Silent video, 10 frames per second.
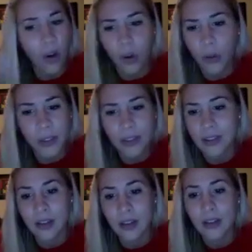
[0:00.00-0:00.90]
No, it
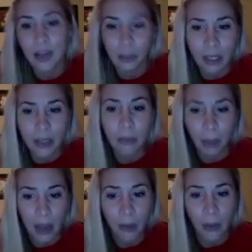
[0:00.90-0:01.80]
was come in,
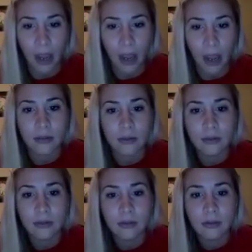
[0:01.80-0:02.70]
pay rent,
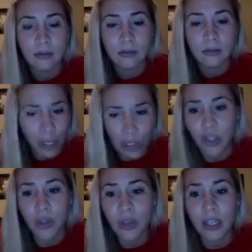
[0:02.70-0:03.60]
make
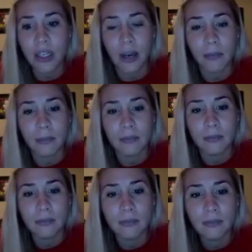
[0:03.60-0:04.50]
sure you clean up,
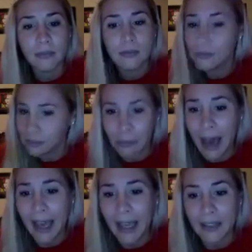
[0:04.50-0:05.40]

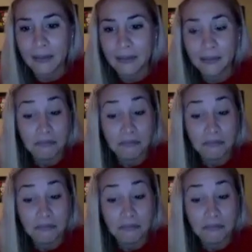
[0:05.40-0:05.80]
bye.